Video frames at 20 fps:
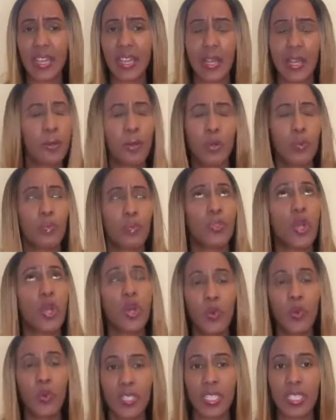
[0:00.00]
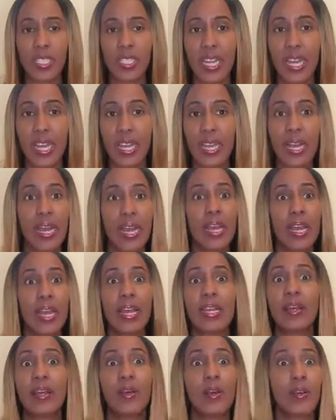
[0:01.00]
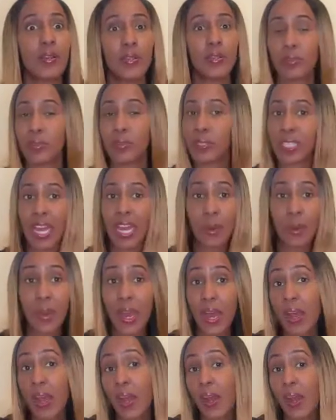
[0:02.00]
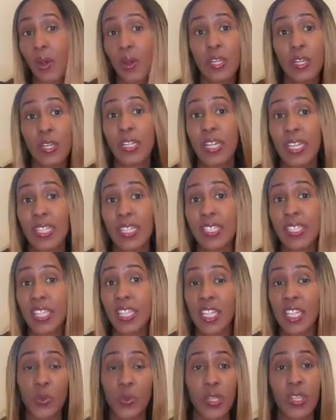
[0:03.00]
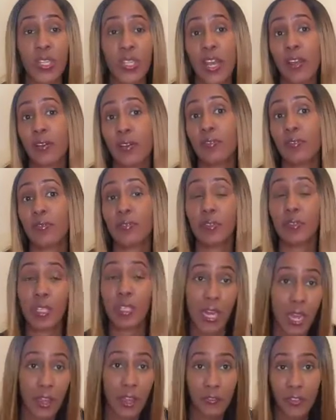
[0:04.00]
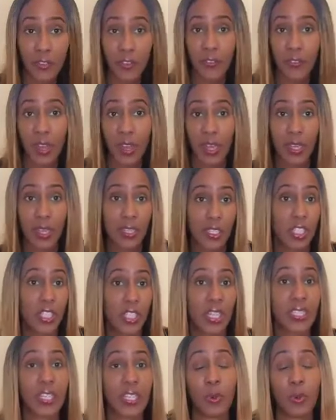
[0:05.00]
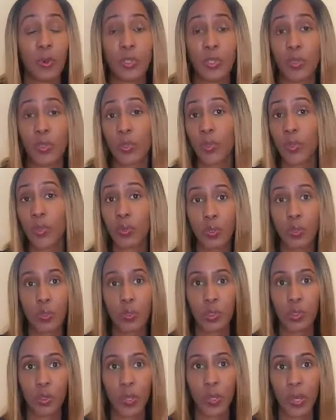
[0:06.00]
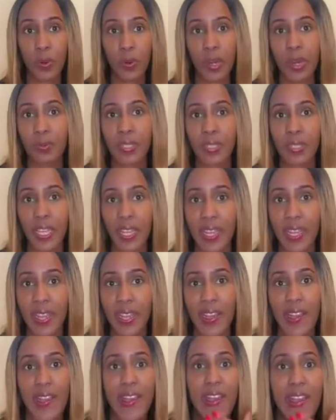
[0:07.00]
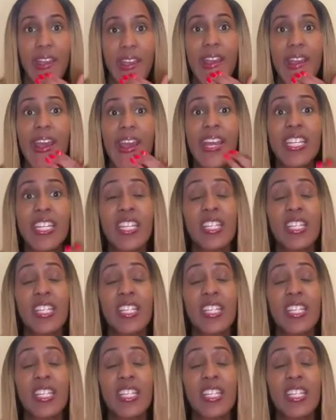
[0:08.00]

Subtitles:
Nonku is just like, Zama only does things when they're in her favor. She doesn't want to, you get what I'm saying? And she